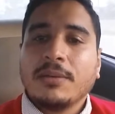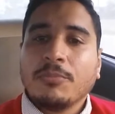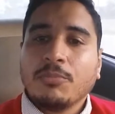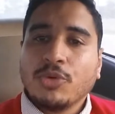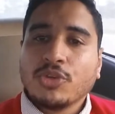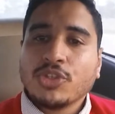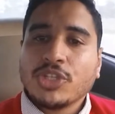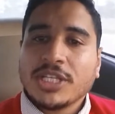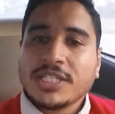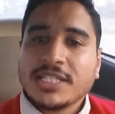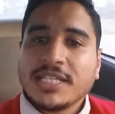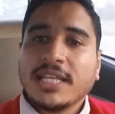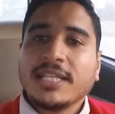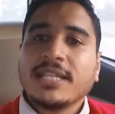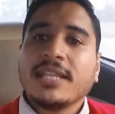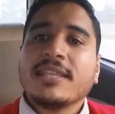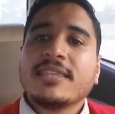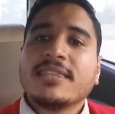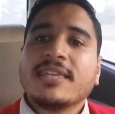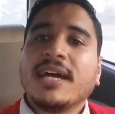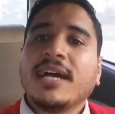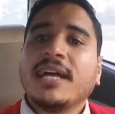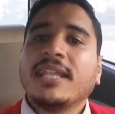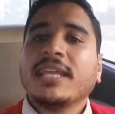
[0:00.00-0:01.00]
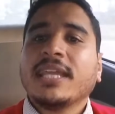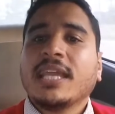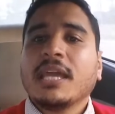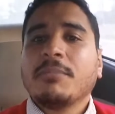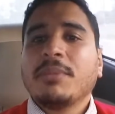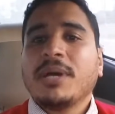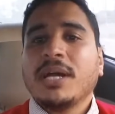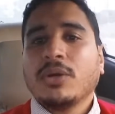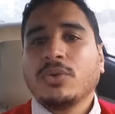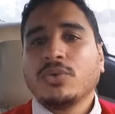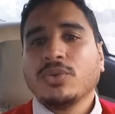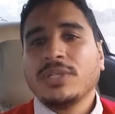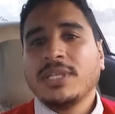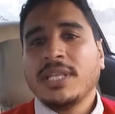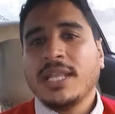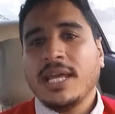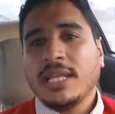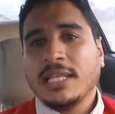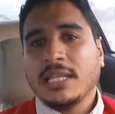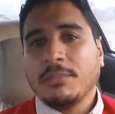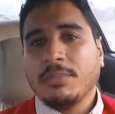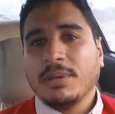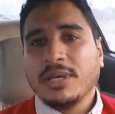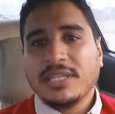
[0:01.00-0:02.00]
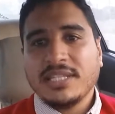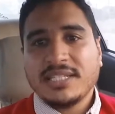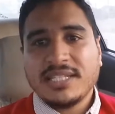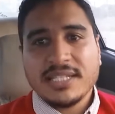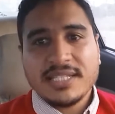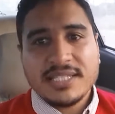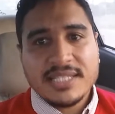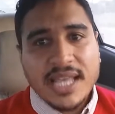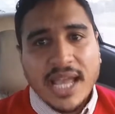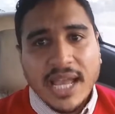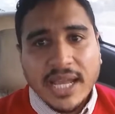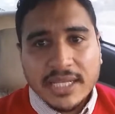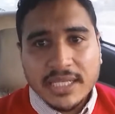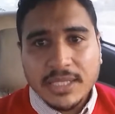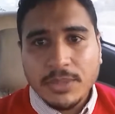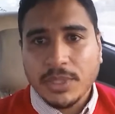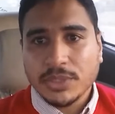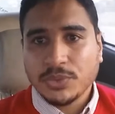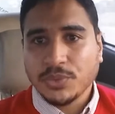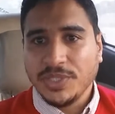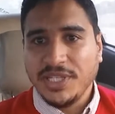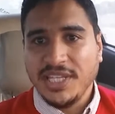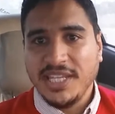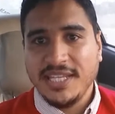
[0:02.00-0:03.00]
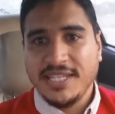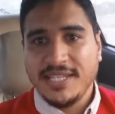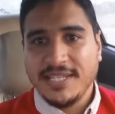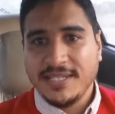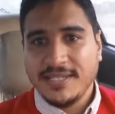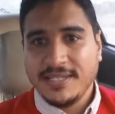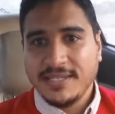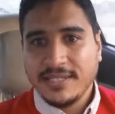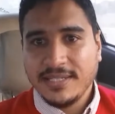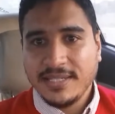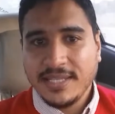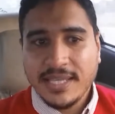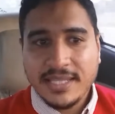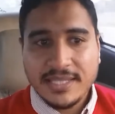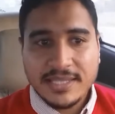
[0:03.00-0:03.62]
Musa said, This is exactly what we needed.